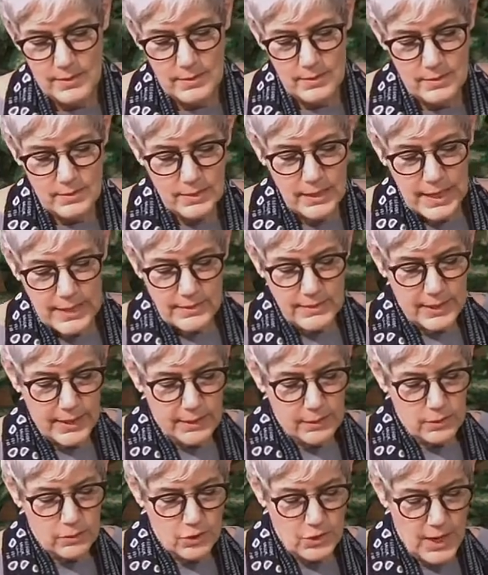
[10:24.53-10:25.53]
Celeste
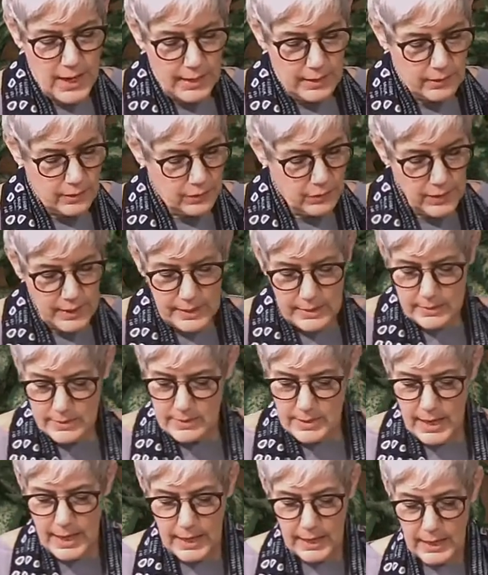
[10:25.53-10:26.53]
Kendall-Shank agrees,
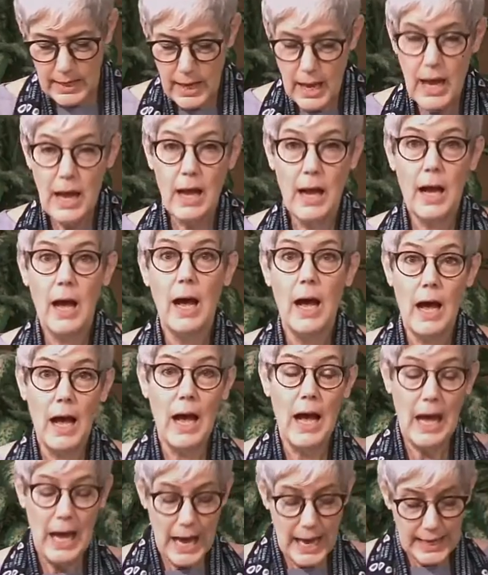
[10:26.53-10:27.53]
saying,
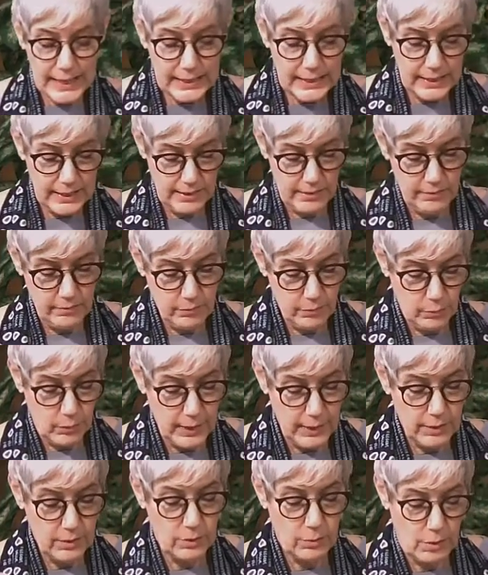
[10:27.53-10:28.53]
I live
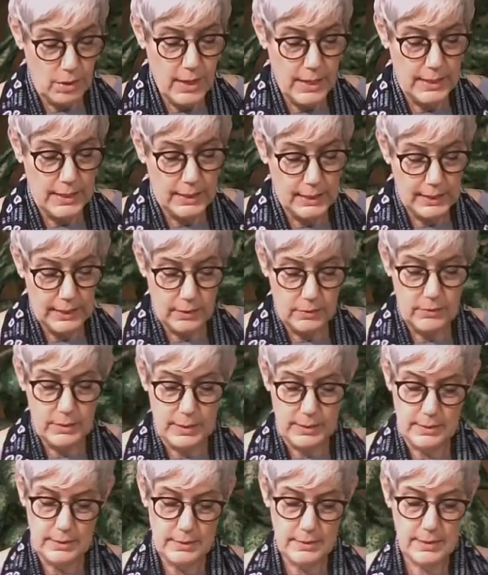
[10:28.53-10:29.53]
with chronic
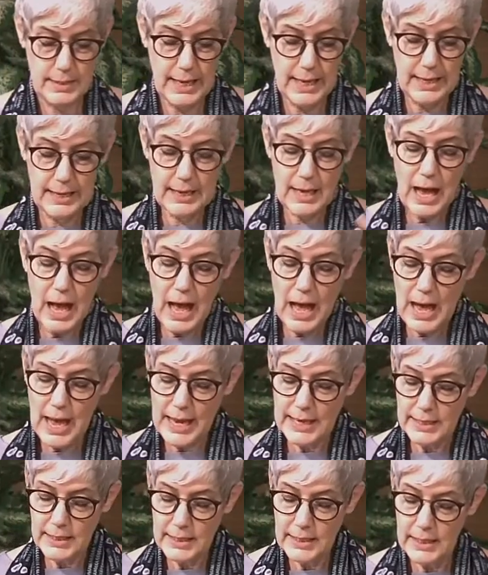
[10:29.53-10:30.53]
illness, and
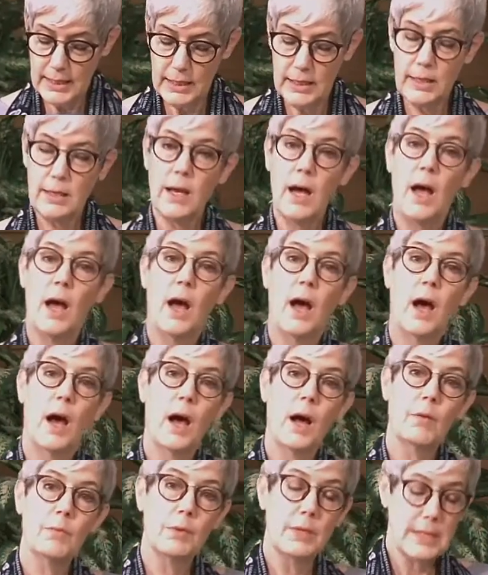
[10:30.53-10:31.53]
I need
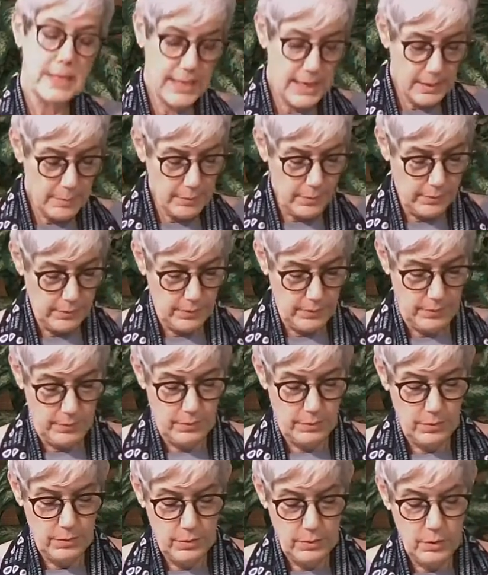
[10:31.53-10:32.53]
a Redeemer
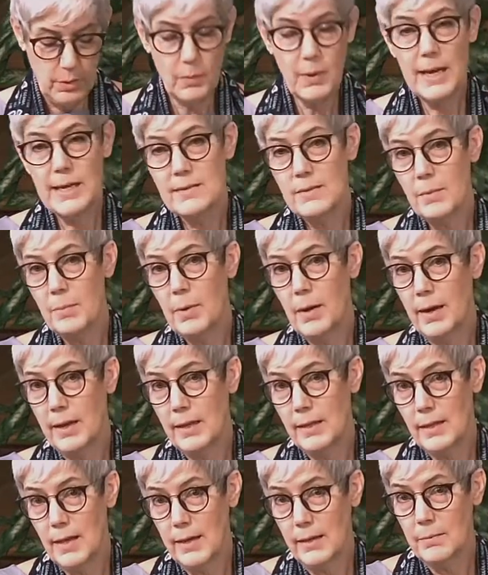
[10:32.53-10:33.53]
who has a body
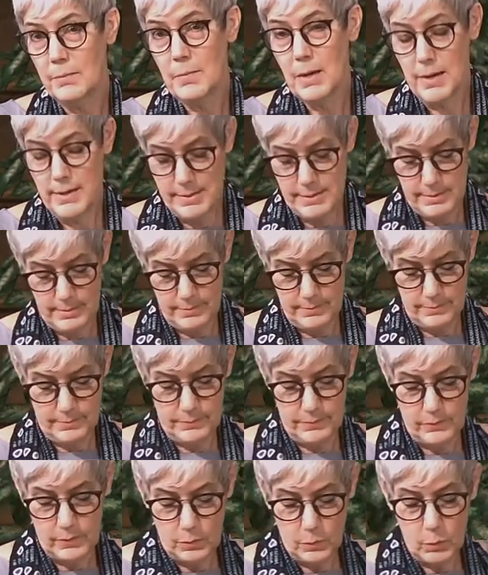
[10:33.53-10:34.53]
like mine,
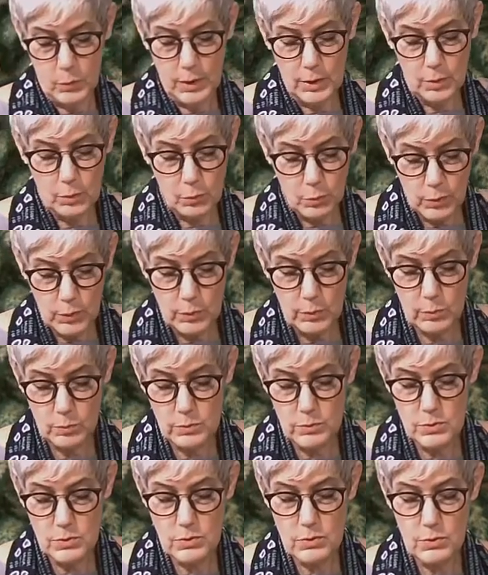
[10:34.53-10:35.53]
with
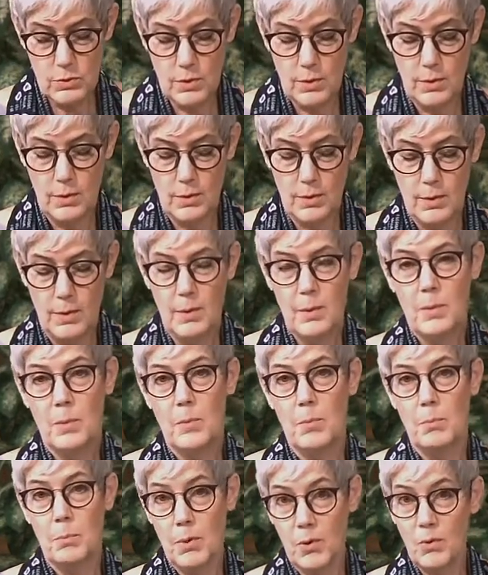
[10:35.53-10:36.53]
wounds,
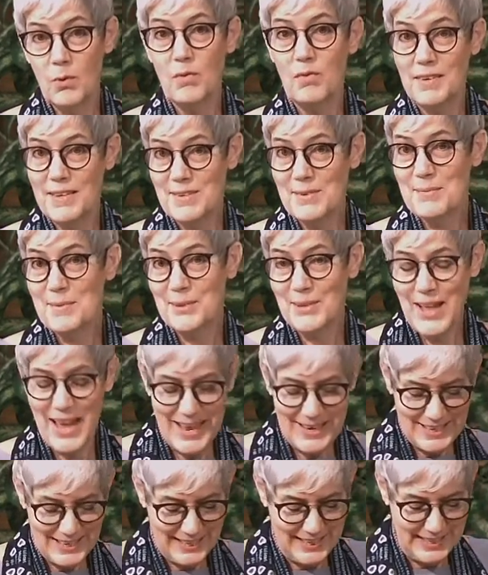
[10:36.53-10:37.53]
both visible
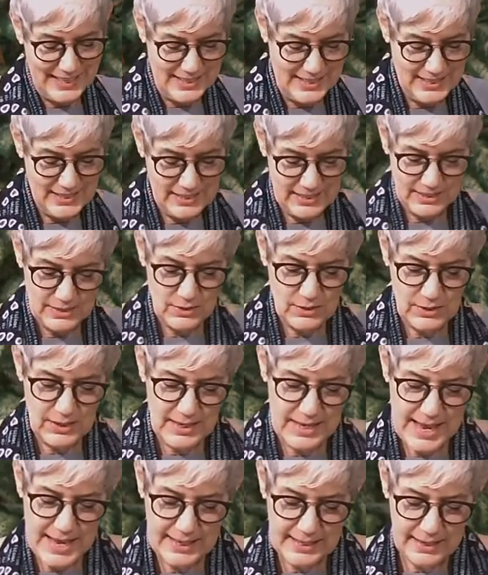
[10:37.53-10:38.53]
and hidden to the
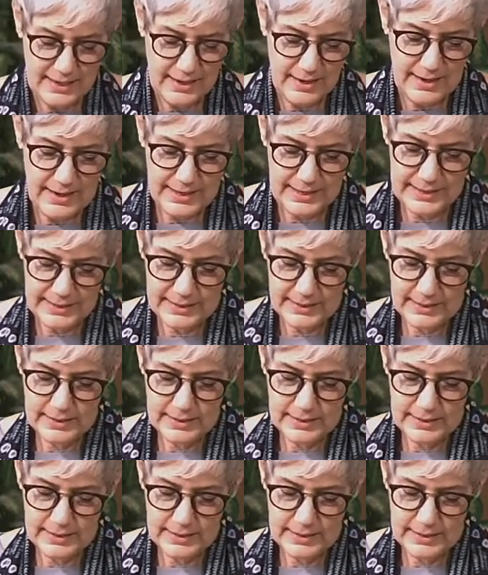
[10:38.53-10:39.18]
naked eye.